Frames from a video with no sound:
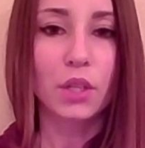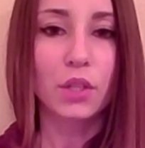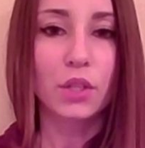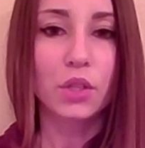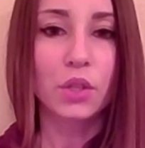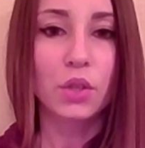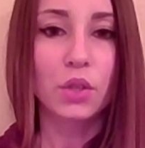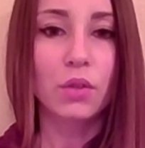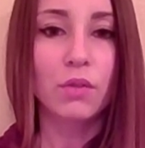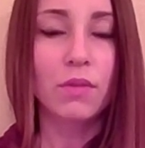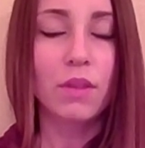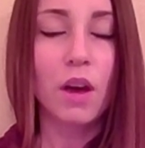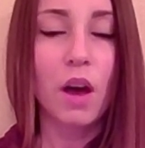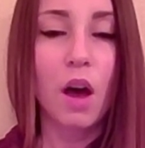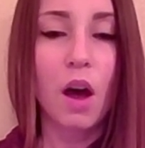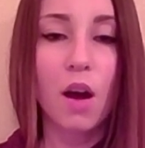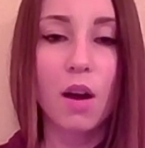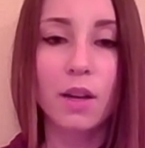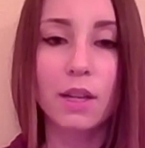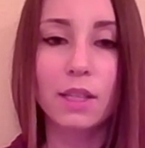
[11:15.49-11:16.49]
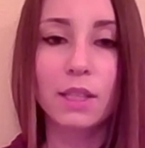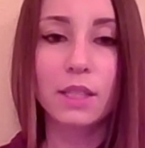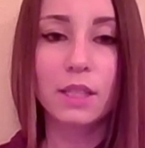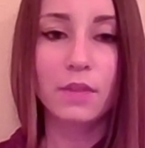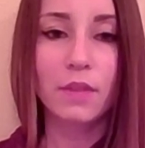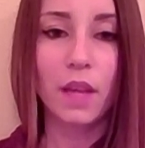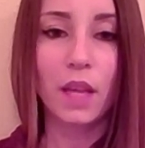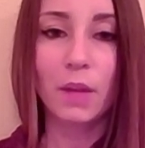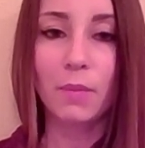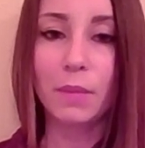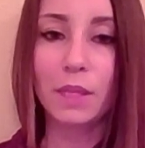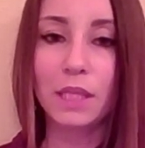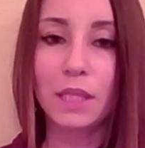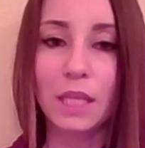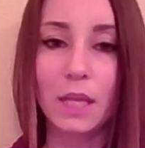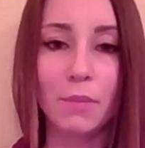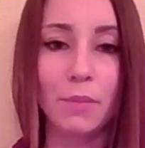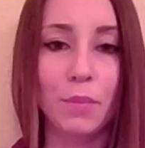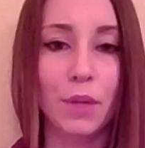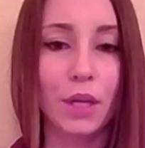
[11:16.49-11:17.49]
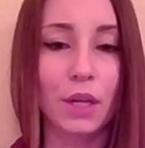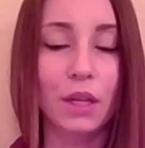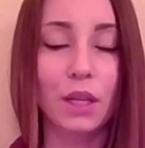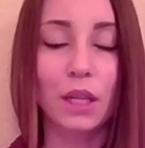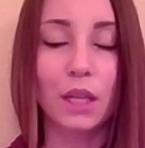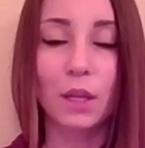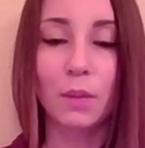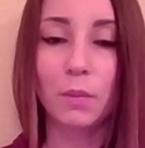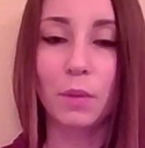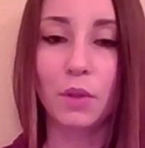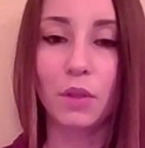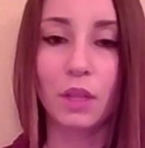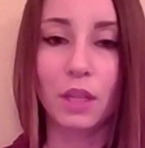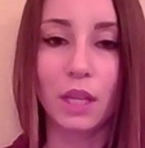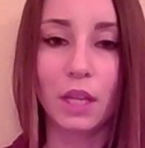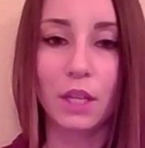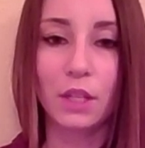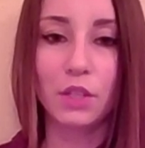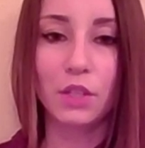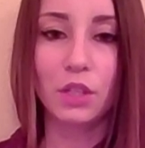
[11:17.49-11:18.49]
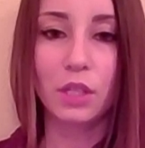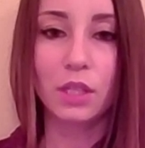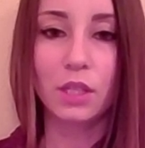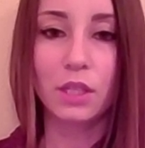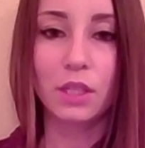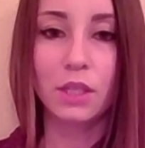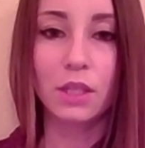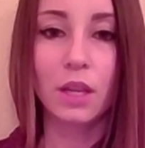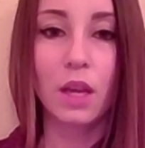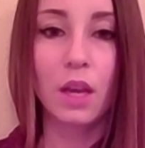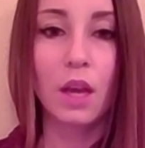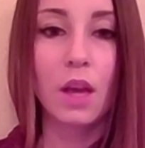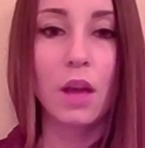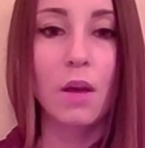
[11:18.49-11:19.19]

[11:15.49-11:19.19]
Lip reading: are two of the hottest developments in marketing communications.